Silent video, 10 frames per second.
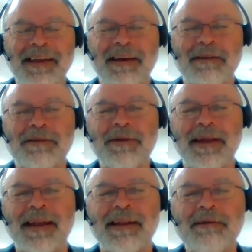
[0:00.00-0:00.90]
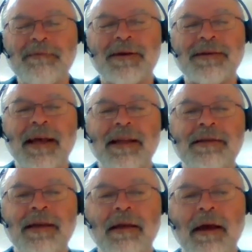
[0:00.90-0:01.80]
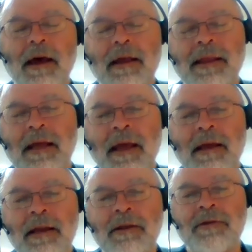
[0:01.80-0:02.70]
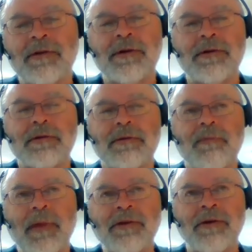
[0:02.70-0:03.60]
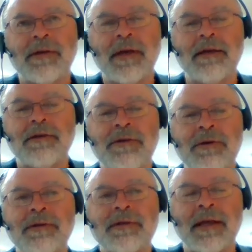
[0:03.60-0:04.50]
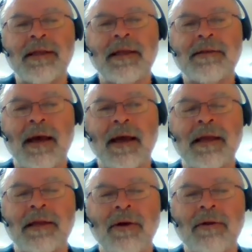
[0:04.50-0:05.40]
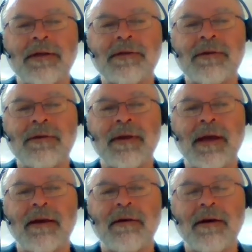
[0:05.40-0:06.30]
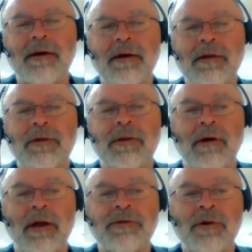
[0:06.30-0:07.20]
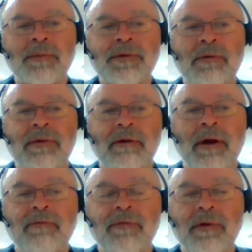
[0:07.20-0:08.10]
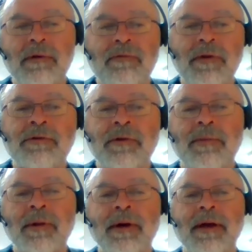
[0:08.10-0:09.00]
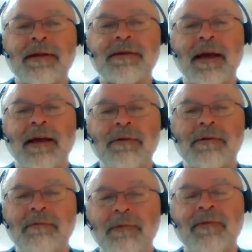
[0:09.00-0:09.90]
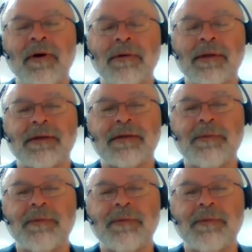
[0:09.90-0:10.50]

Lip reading: I'll do that because that can introduce, as you say, students can then take that knowledge to their own jobs or to their own future employer, saying, "Look, we've got all this."